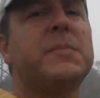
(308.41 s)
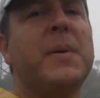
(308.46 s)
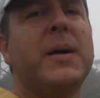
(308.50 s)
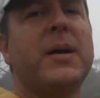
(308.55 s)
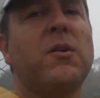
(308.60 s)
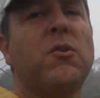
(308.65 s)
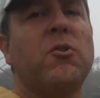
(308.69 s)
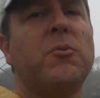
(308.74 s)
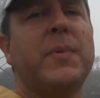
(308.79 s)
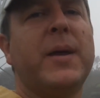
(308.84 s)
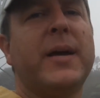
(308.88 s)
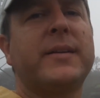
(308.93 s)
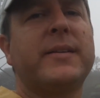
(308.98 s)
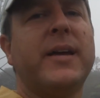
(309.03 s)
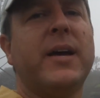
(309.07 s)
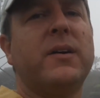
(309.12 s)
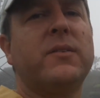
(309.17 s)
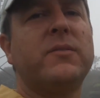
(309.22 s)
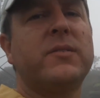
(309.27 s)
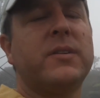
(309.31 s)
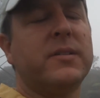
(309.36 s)
about going back
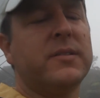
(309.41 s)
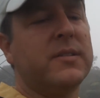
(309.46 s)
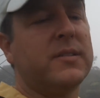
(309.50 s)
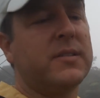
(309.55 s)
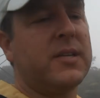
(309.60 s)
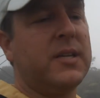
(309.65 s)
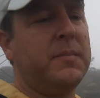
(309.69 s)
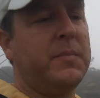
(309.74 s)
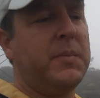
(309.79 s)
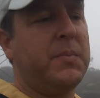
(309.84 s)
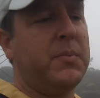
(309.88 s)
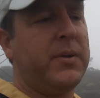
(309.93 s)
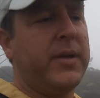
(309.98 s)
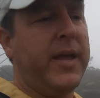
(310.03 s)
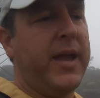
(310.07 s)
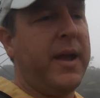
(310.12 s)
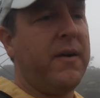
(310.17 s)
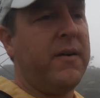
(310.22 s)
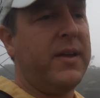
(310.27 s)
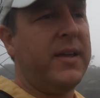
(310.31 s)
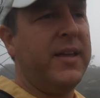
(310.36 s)
down because it's going to be pretty
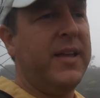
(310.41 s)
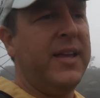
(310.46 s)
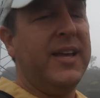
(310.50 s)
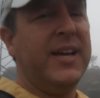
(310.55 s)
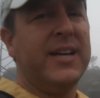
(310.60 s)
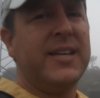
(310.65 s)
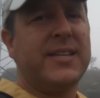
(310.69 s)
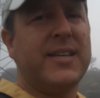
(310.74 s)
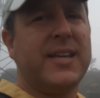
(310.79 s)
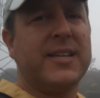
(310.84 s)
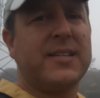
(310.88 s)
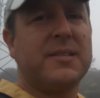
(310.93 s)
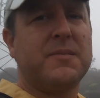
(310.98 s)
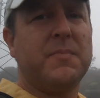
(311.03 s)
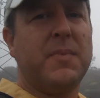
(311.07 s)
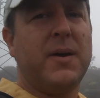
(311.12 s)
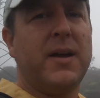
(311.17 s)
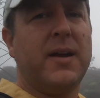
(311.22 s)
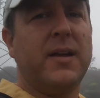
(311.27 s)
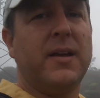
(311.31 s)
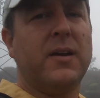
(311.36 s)
hairy. Test
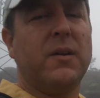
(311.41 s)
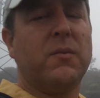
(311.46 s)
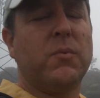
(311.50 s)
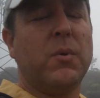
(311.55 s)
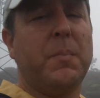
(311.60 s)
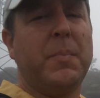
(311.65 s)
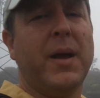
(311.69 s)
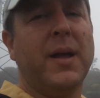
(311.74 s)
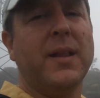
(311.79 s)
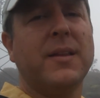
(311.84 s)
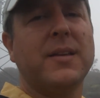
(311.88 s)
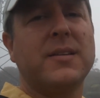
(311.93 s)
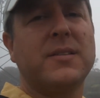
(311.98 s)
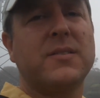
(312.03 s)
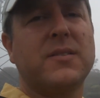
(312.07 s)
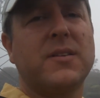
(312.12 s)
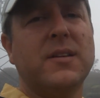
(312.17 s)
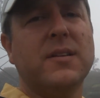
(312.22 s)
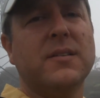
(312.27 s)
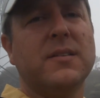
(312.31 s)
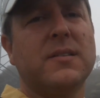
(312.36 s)
my rappelling
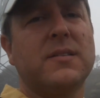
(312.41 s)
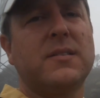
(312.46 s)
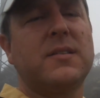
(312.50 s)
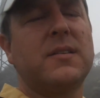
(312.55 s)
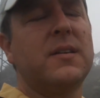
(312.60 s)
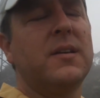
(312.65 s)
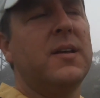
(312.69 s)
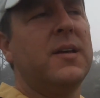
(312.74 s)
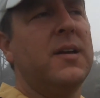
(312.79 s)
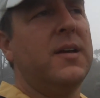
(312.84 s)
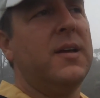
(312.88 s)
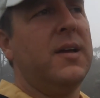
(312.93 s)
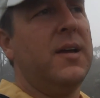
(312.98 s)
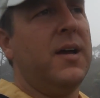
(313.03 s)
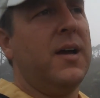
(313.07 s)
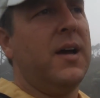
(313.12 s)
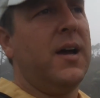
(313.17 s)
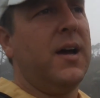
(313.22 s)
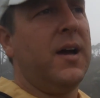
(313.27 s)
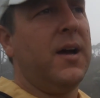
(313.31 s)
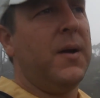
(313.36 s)
skills,
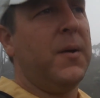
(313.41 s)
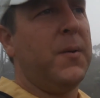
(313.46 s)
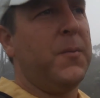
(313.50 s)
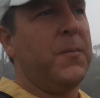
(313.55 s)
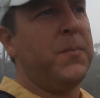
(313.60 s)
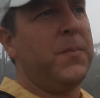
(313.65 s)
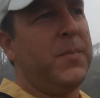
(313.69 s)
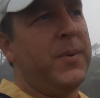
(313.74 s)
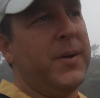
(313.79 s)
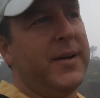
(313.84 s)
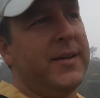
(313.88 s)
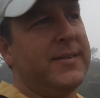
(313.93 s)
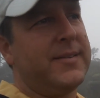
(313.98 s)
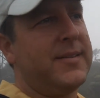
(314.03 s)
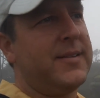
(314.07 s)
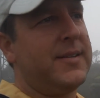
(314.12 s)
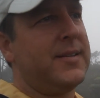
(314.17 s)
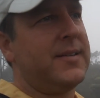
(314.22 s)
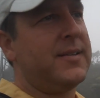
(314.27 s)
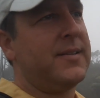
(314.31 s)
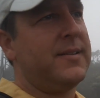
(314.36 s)
but
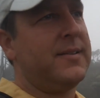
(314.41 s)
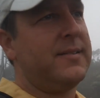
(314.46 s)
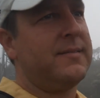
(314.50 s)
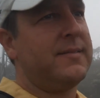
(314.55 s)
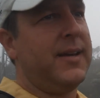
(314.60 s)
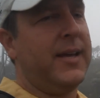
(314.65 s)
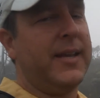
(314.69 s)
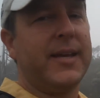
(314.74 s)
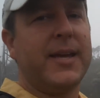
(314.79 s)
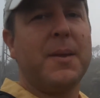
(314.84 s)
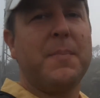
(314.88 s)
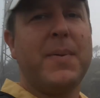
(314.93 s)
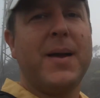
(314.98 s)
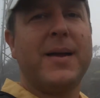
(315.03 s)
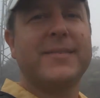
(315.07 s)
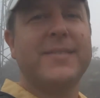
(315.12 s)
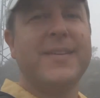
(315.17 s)
gotta get back